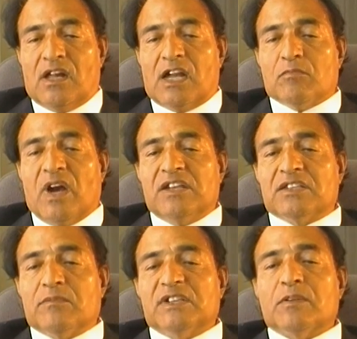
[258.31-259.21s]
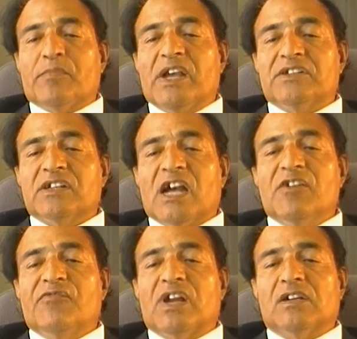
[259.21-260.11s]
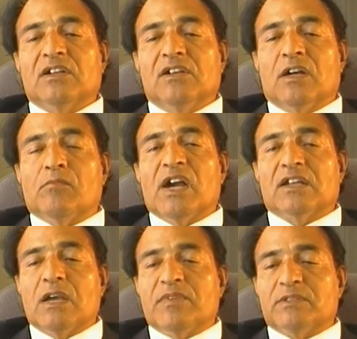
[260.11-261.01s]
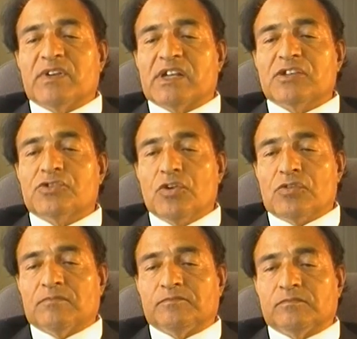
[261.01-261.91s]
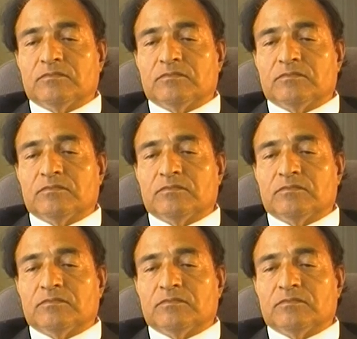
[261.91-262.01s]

and myself as a patient, I felt my life is being restored.